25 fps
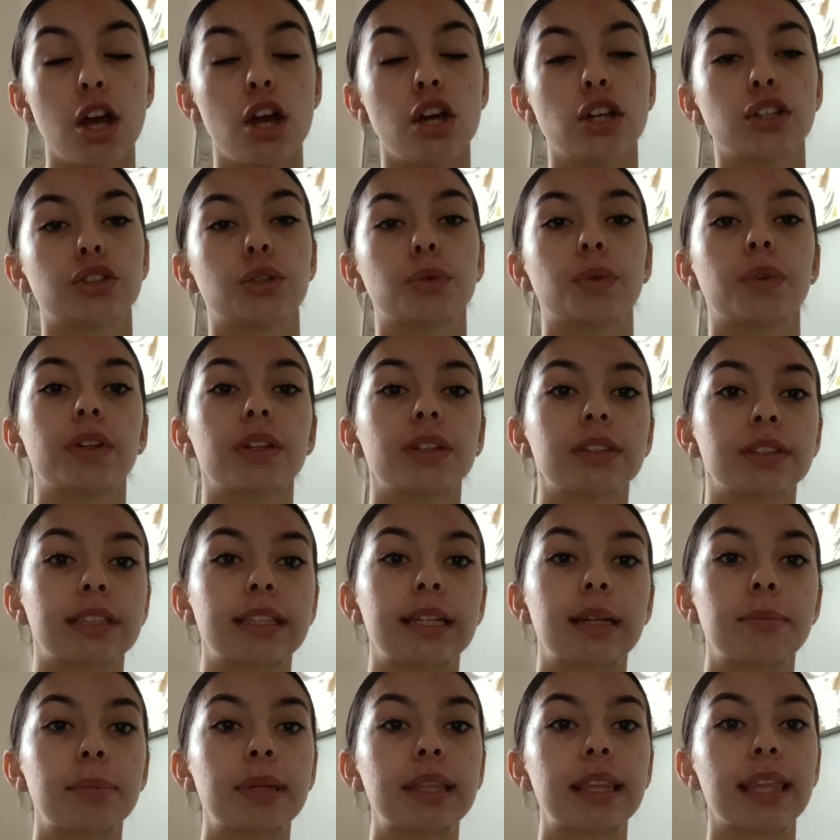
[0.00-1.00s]
So there's
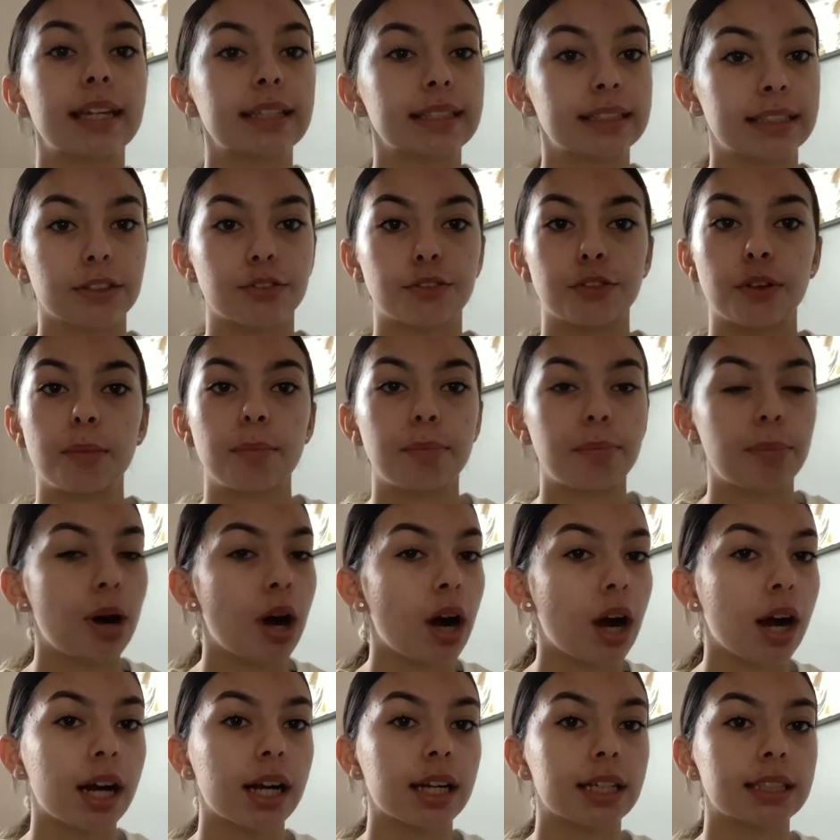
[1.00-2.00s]
gonna be like different
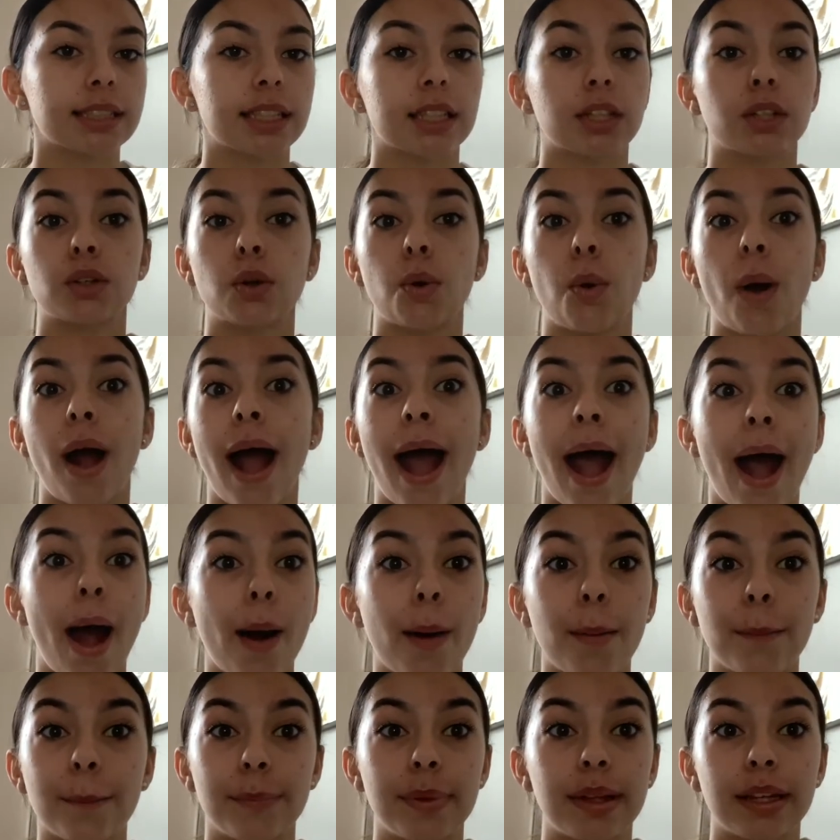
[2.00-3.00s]
parts. I don't know
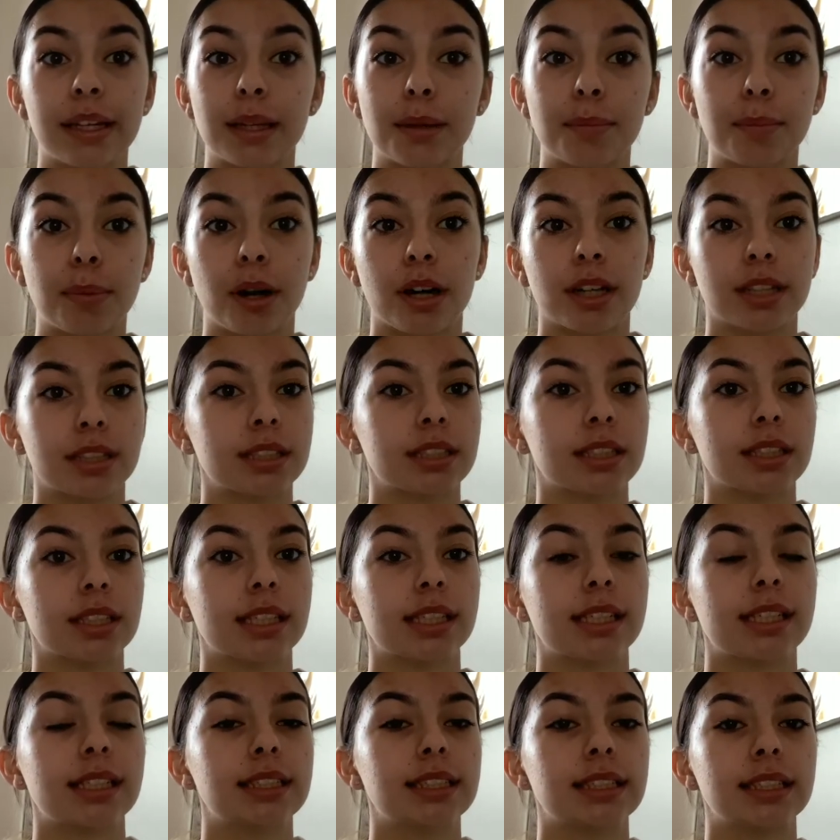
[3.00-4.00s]
how many parts there
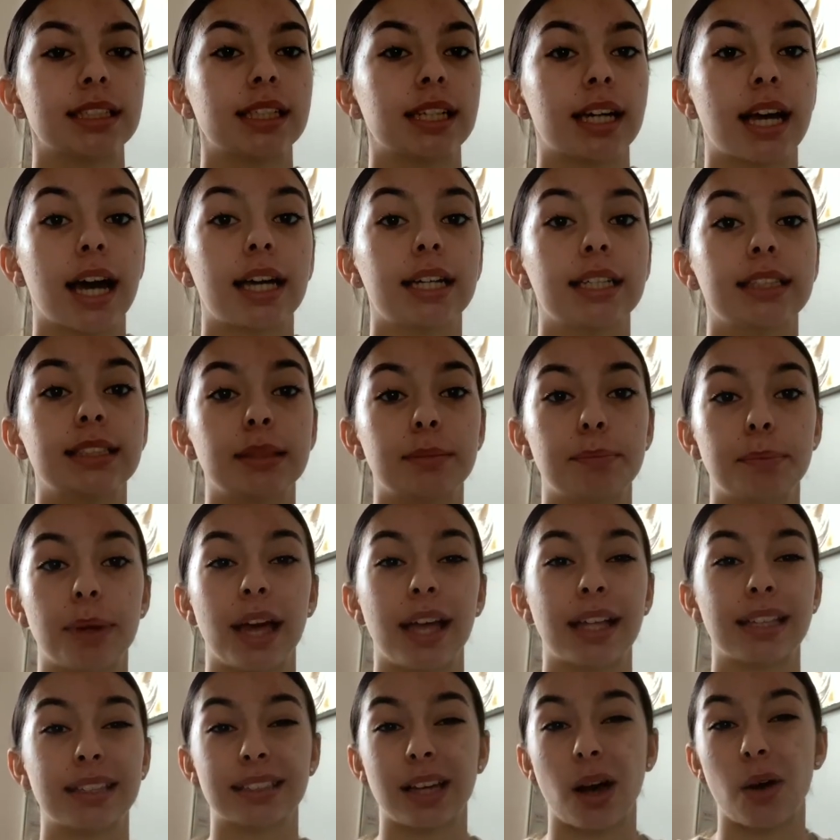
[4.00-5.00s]
is. It kind of
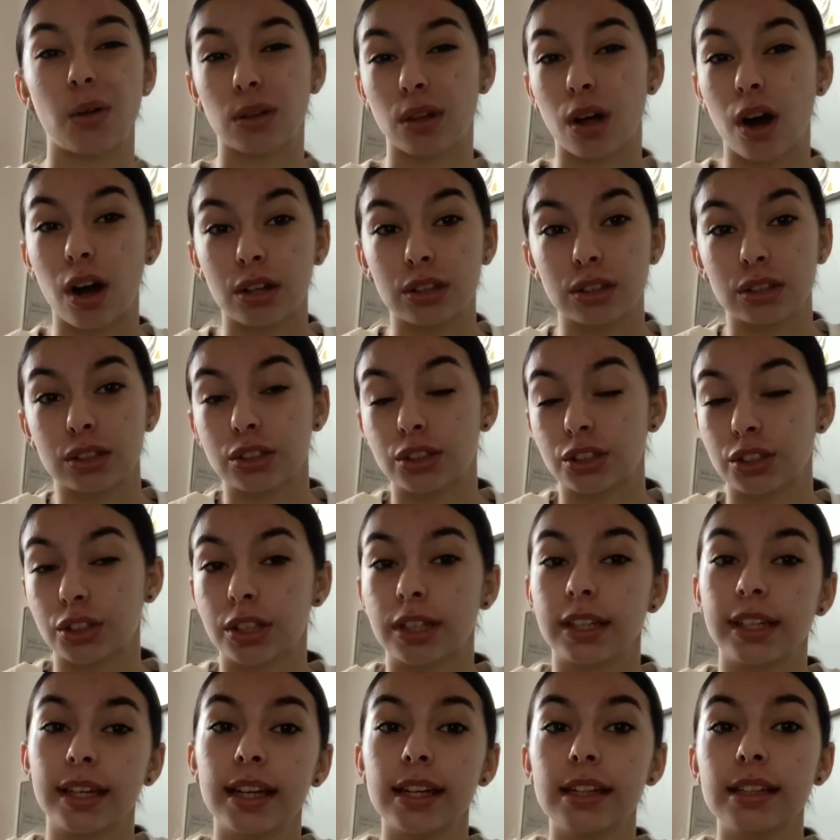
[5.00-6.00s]
depends how long the
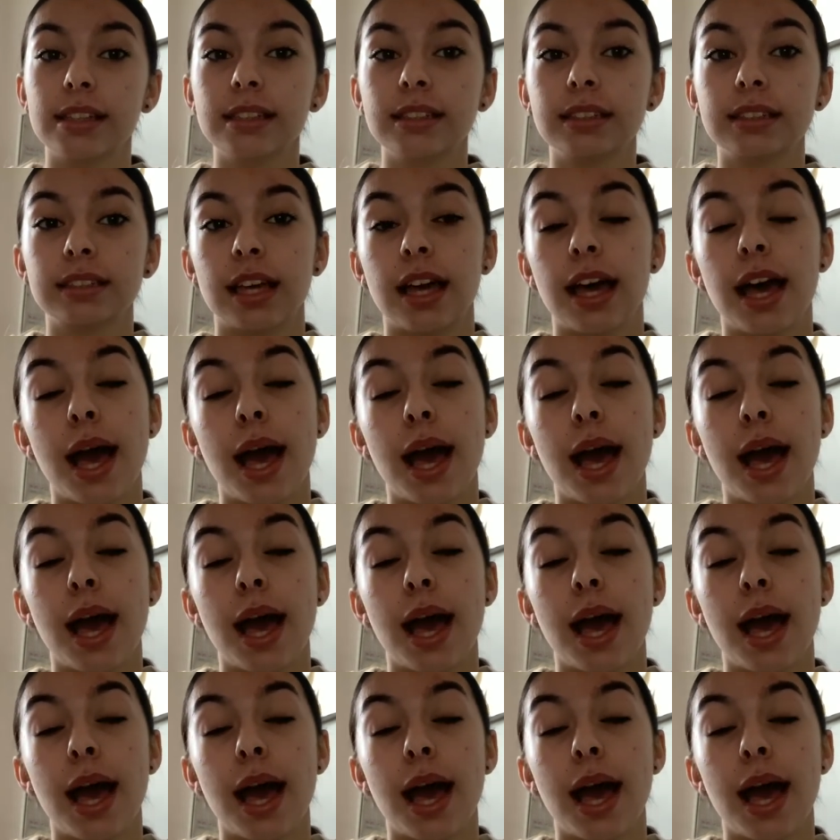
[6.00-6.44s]
journey is.